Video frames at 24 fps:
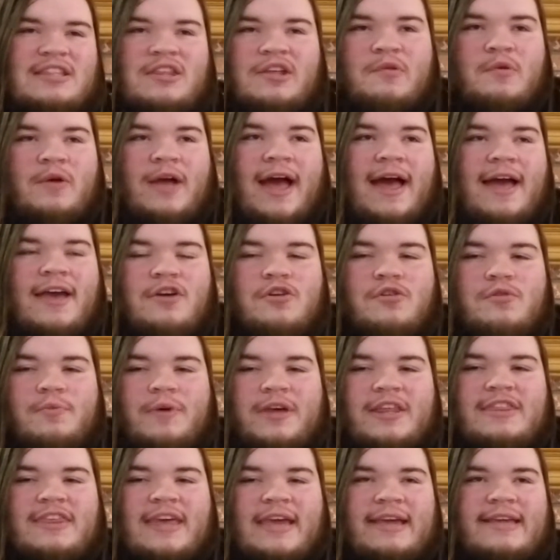The guy who
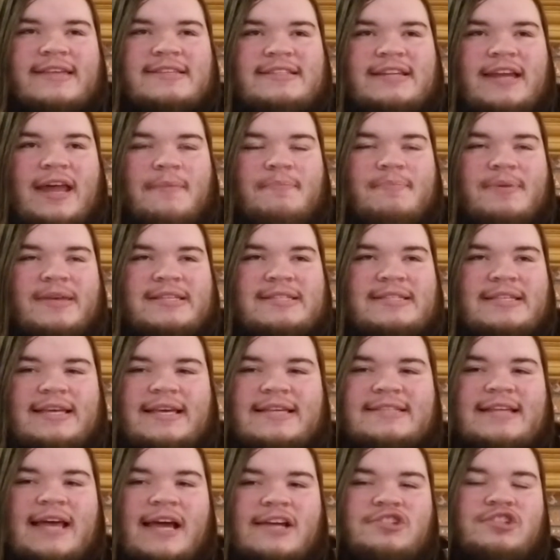we think is an NPC
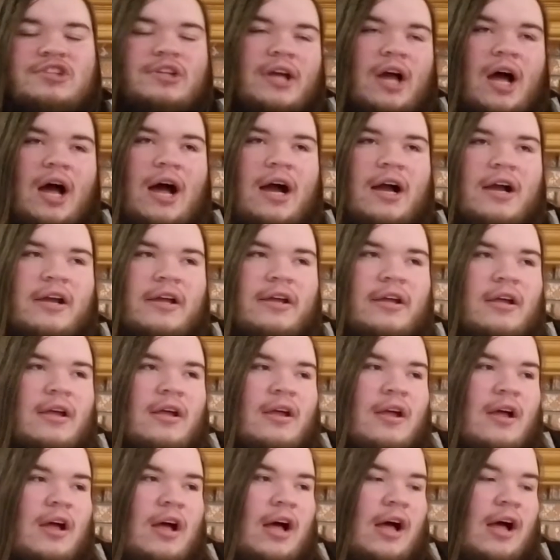is actually
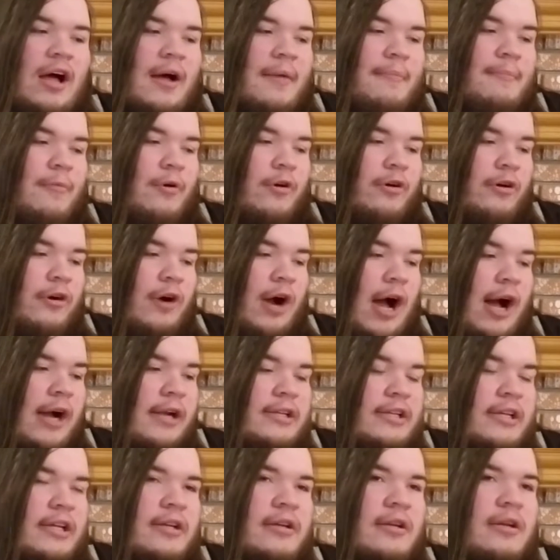Mor
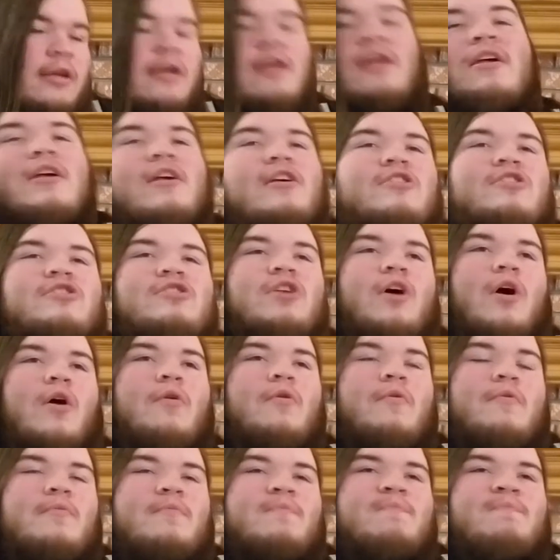Ogden.
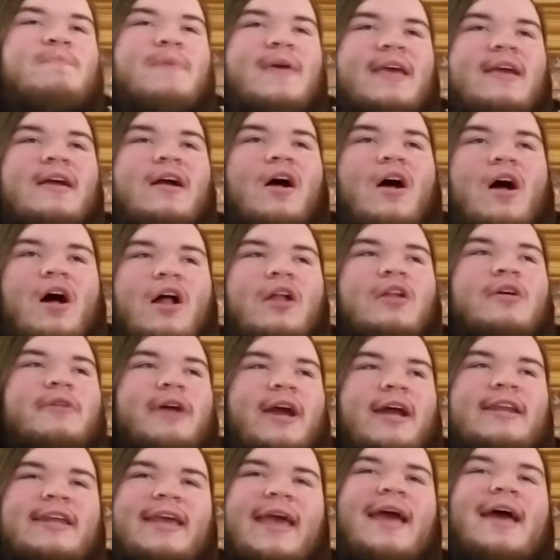So being
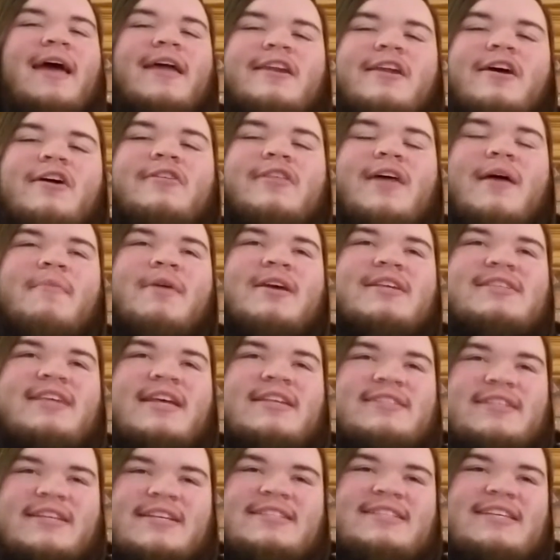Halloran, yeah, no, that makes
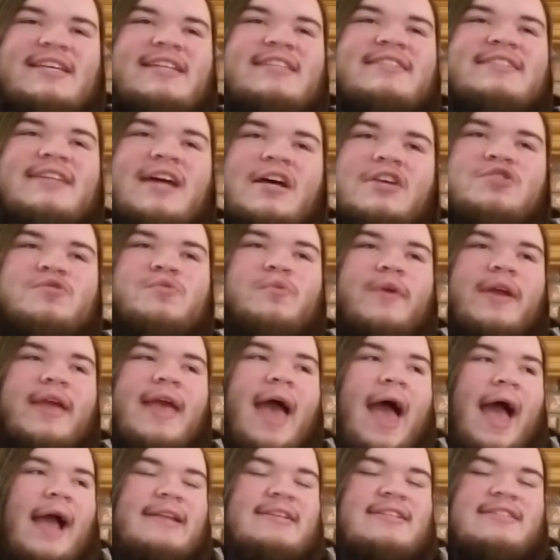sense, because he does
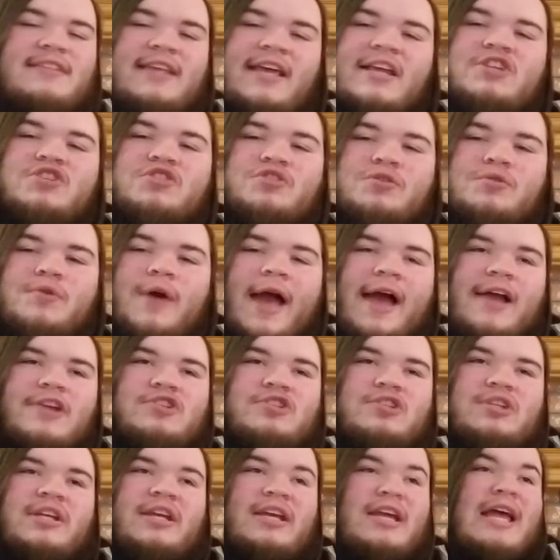react. They do
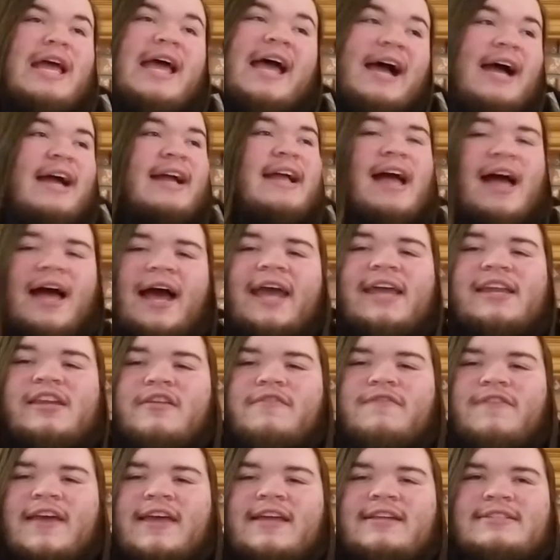actually kind
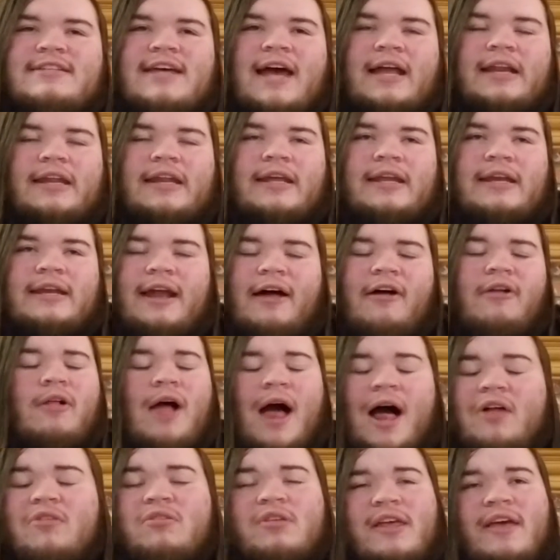of hint at it, and
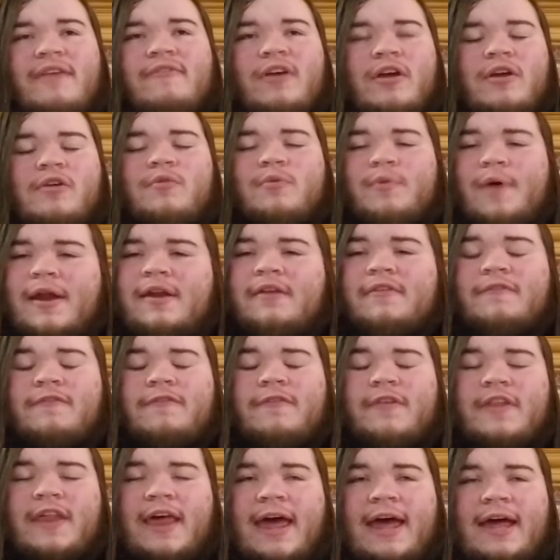I'll give it credit
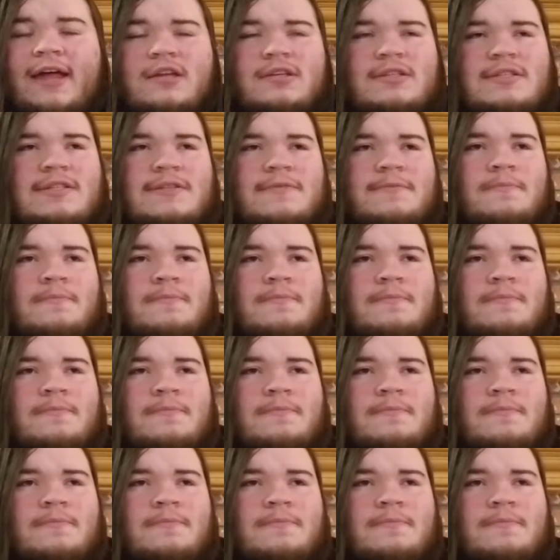for that.